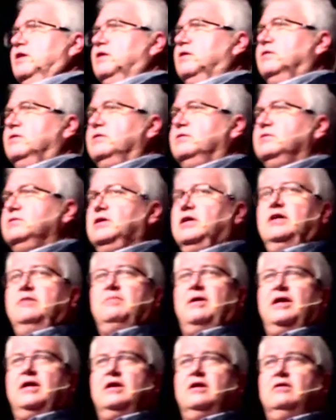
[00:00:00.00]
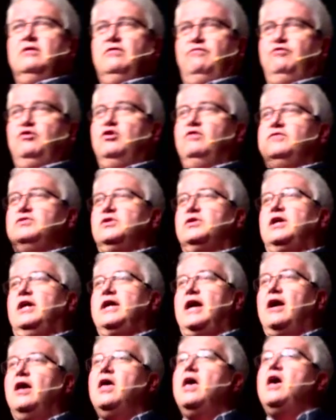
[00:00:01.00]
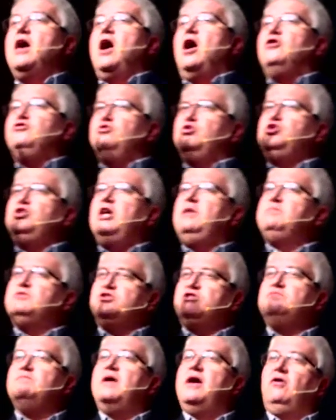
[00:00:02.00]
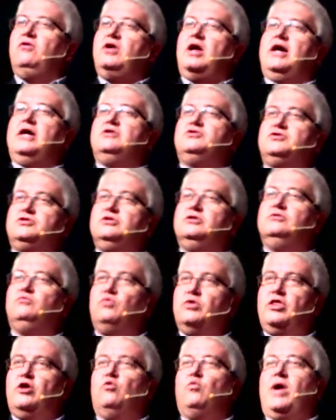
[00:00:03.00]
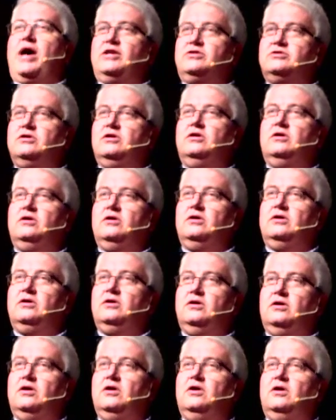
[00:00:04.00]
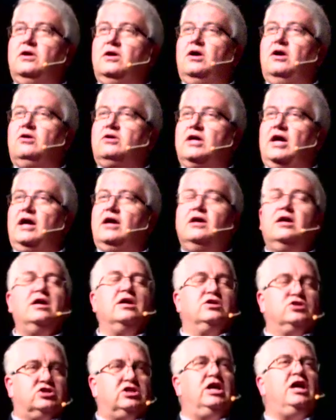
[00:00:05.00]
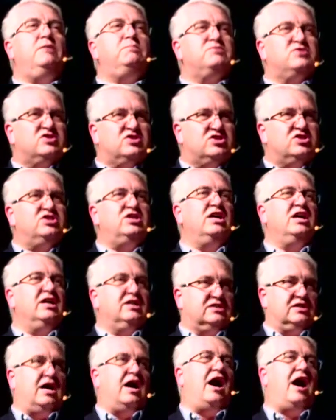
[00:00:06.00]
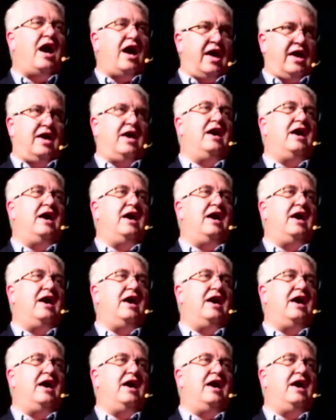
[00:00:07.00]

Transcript: their anybody here? A few of us, okay, yeah. Do sheep smell nice when they're wet? Okay. Sheep stink to high